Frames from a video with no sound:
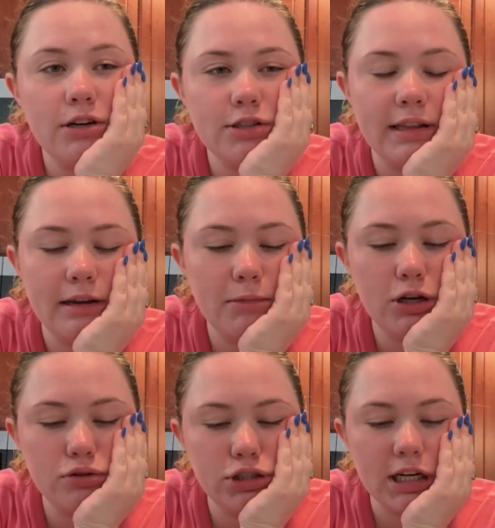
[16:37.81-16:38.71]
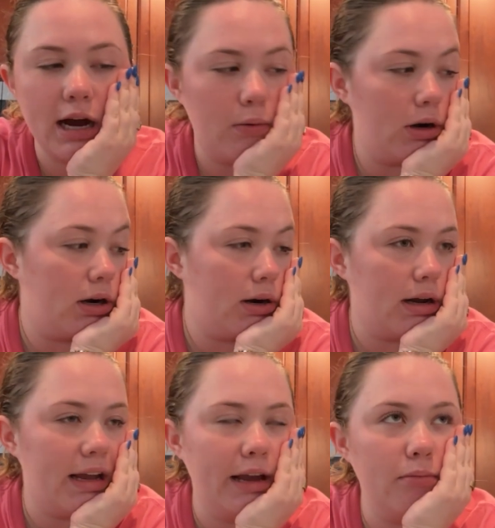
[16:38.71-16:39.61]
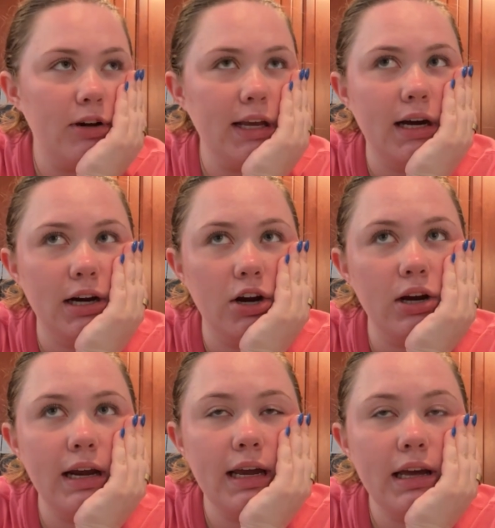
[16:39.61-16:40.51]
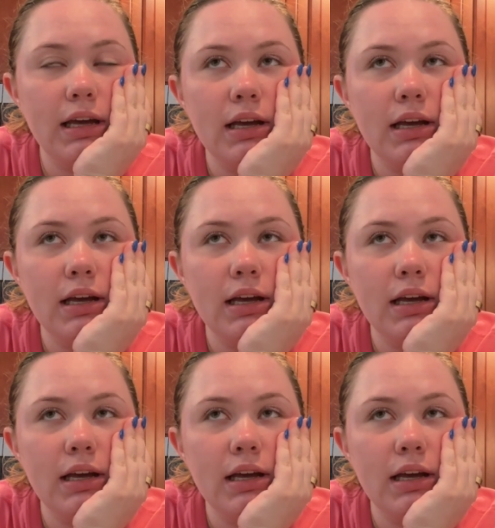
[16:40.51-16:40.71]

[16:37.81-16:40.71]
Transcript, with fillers: So I think I'm gonna go shower. I am really hungry,